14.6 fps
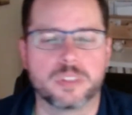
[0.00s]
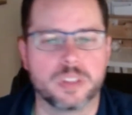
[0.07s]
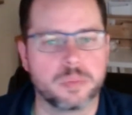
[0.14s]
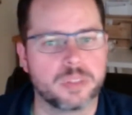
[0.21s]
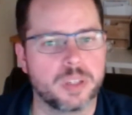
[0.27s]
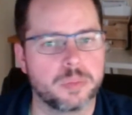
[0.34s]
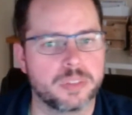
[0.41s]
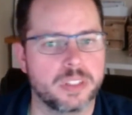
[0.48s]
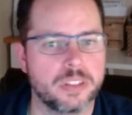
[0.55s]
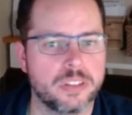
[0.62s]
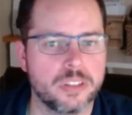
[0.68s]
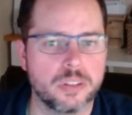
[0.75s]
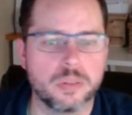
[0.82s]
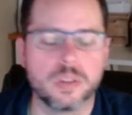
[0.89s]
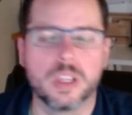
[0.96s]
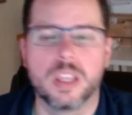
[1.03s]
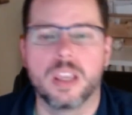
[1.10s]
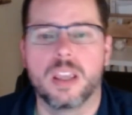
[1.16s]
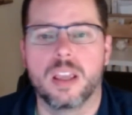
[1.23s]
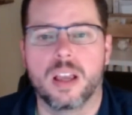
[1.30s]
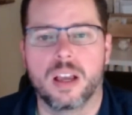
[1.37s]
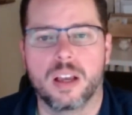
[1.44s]
Sometimes they do,
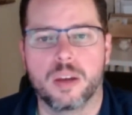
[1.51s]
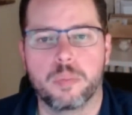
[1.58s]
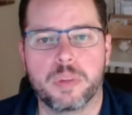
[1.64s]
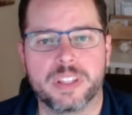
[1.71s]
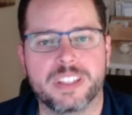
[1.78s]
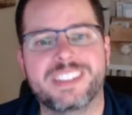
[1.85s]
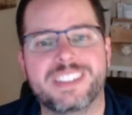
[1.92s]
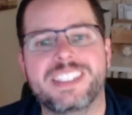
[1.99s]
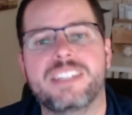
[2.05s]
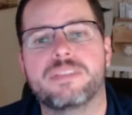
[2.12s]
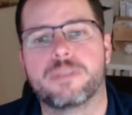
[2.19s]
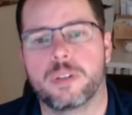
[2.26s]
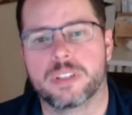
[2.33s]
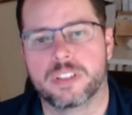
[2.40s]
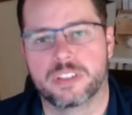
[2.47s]
but the default